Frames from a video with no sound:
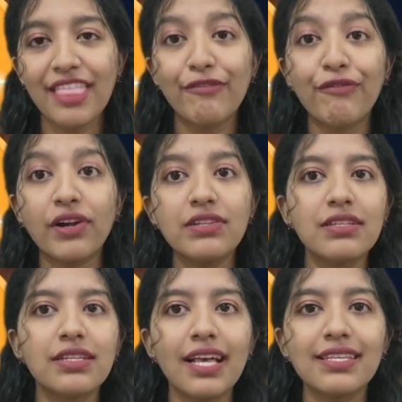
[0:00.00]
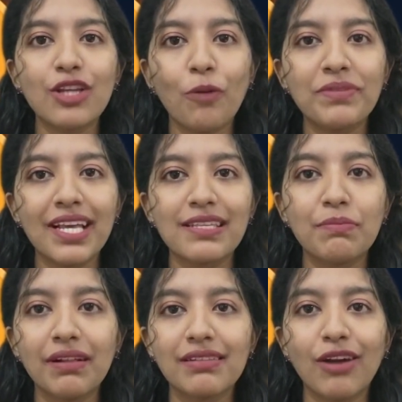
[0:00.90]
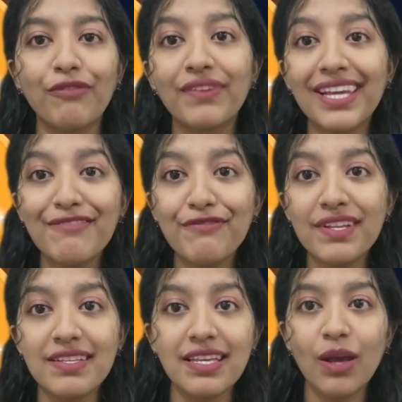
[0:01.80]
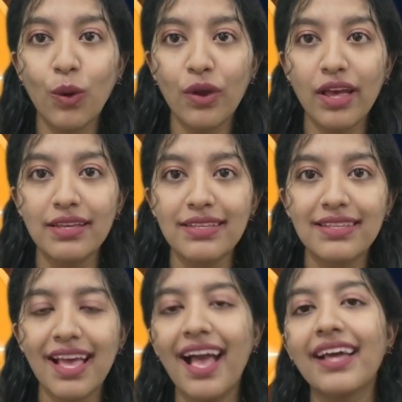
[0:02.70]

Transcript: the first desktop test build of Infinity OS,